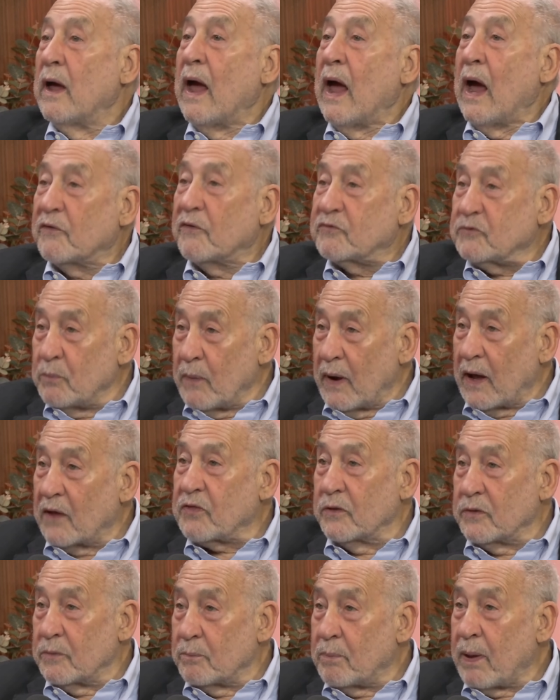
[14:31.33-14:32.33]

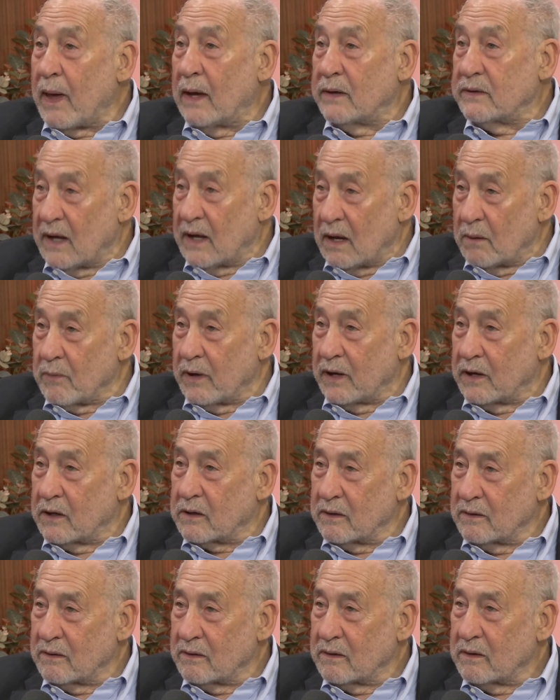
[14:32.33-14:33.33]
aftermath of the
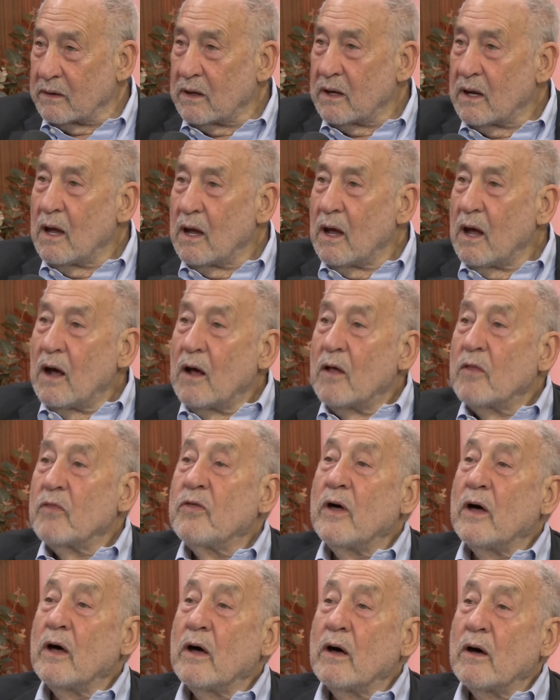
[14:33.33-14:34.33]
pandemic,
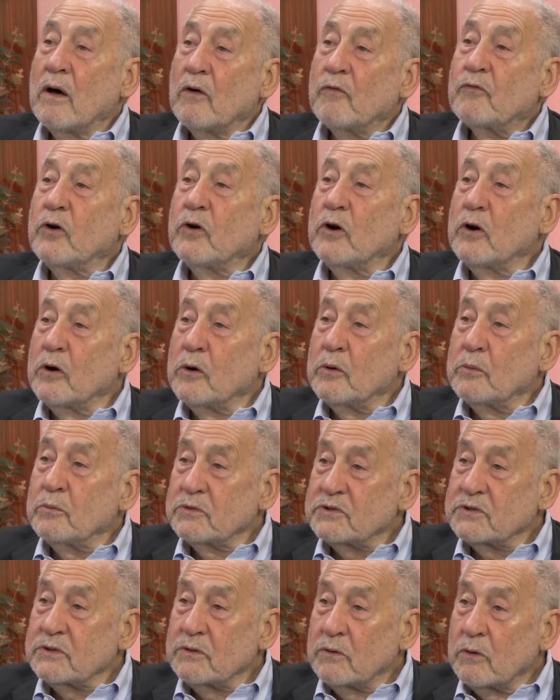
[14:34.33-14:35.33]
the
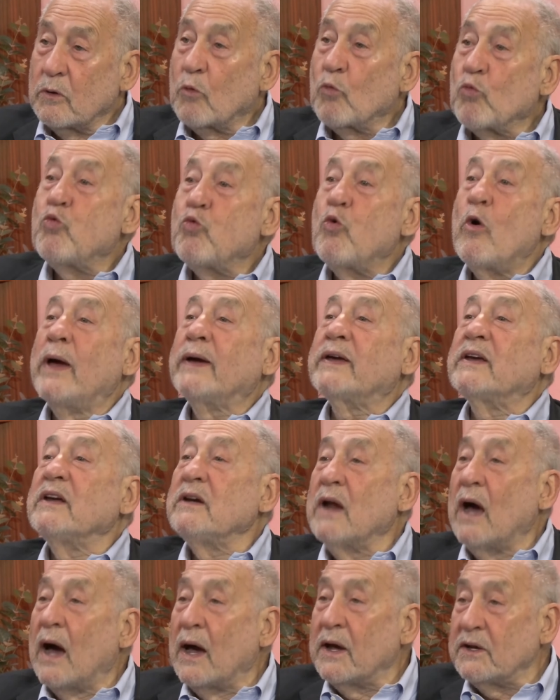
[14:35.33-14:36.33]
firms
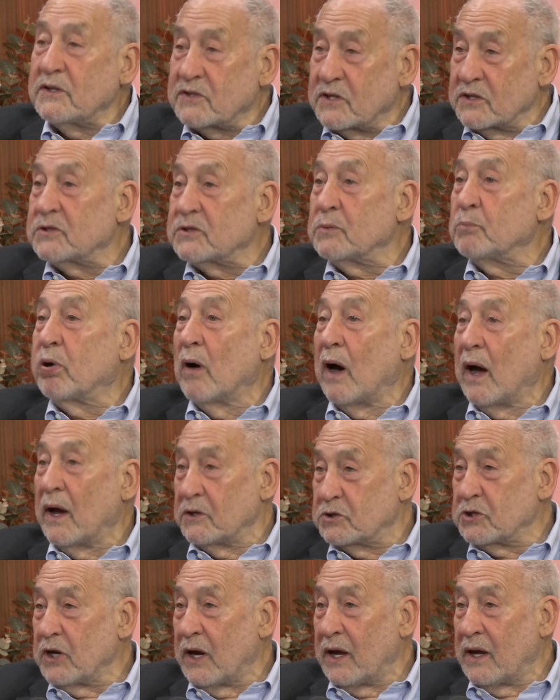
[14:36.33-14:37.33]
recognized the
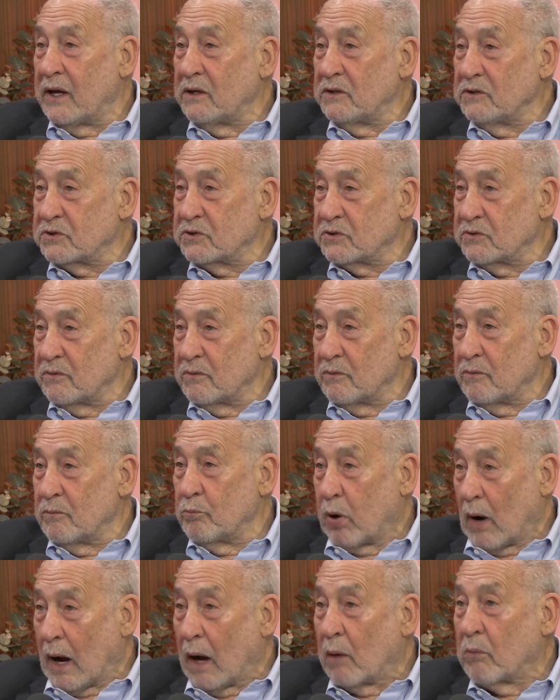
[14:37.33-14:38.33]
supply chains
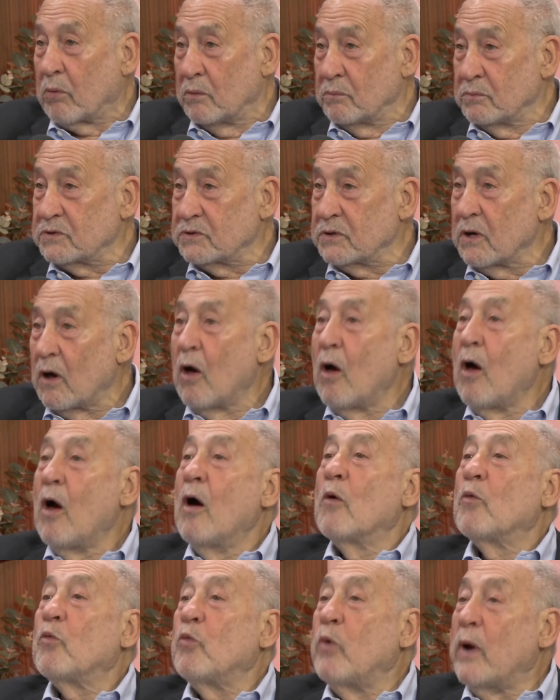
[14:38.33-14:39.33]
problems,
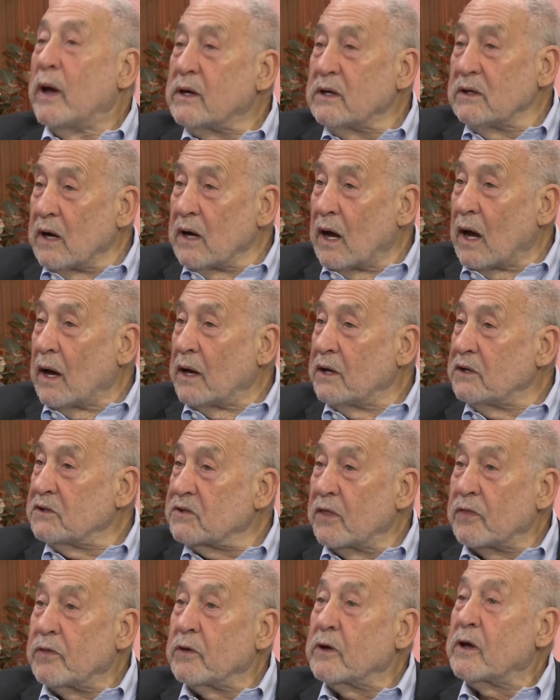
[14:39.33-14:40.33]

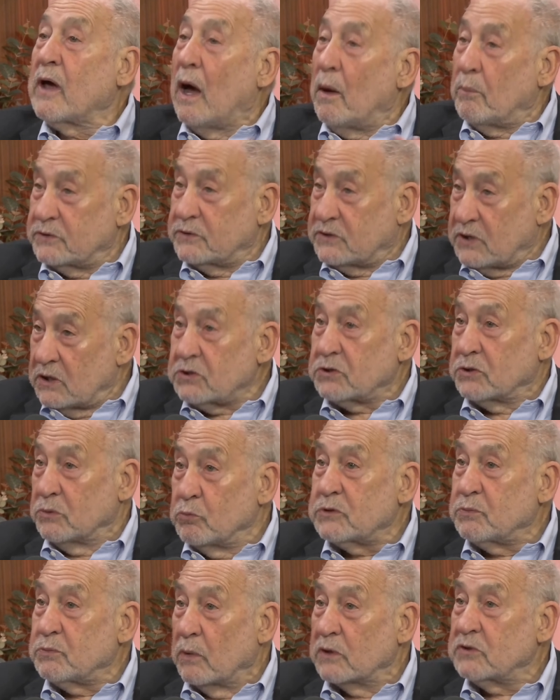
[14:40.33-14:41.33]
recognized that the
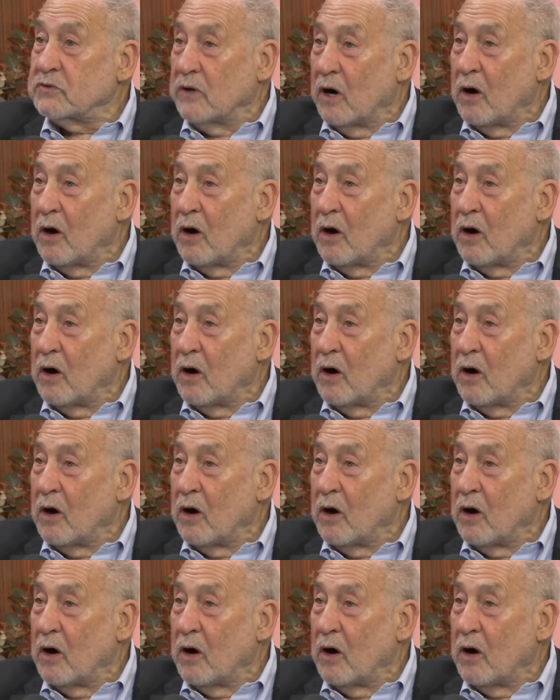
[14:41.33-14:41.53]
competition was much